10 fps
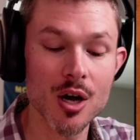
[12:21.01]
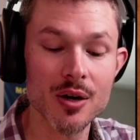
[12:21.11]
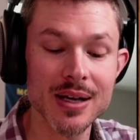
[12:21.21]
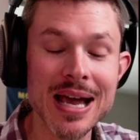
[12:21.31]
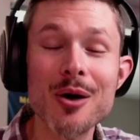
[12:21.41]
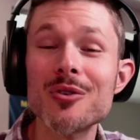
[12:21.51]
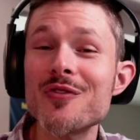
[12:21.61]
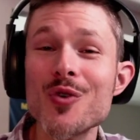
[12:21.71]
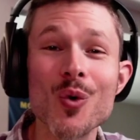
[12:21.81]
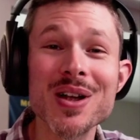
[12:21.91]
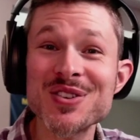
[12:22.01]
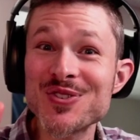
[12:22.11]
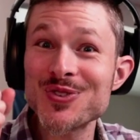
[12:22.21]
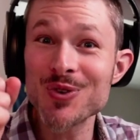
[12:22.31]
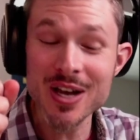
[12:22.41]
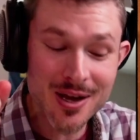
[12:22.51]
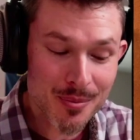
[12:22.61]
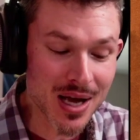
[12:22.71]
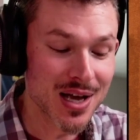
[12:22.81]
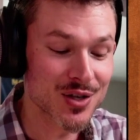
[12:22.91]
on account of your extreme